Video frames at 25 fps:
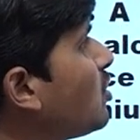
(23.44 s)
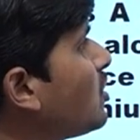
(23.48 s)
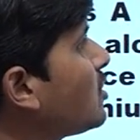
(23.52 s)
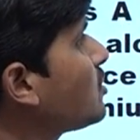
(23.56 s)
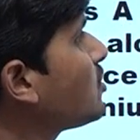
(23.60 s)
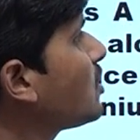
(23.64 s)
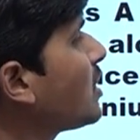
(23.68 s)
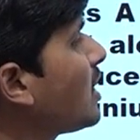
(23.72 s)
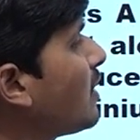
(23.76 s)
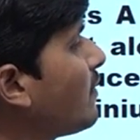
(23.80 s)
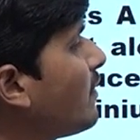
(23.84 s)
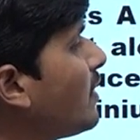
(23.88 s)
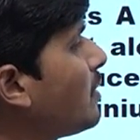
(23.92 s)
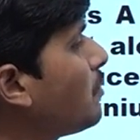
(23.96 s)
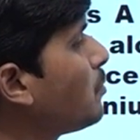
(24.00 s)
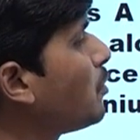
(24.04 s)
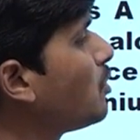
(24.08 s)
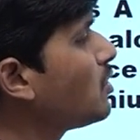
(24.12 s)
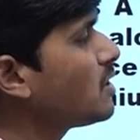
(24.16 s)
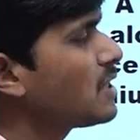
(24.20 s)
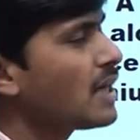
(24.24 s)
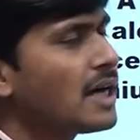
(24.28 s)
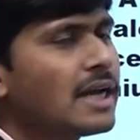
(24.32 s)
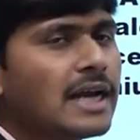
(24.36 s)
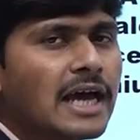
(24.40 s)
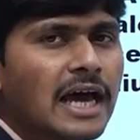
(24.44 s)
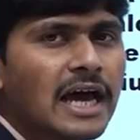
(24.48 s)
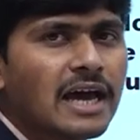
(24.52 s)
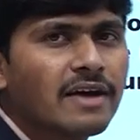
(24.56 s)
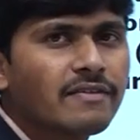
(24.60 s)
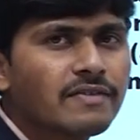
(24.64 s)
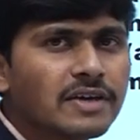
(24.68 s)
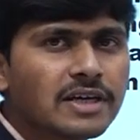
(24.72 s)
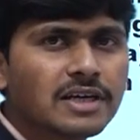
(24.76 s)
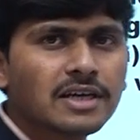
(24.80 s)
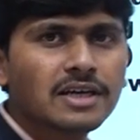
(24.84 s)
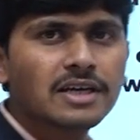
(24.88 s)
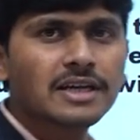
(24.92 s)
also given both are
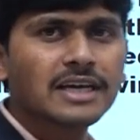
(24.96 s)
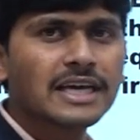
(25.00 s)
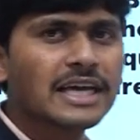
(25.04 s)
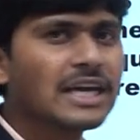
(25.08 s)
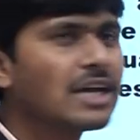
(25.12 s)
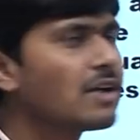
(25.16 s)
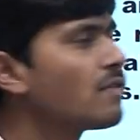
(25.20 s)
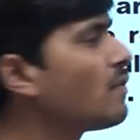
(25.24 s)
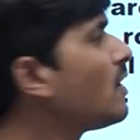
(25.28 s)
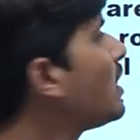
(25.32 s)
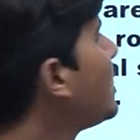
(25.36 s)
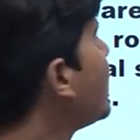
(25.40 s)
having equal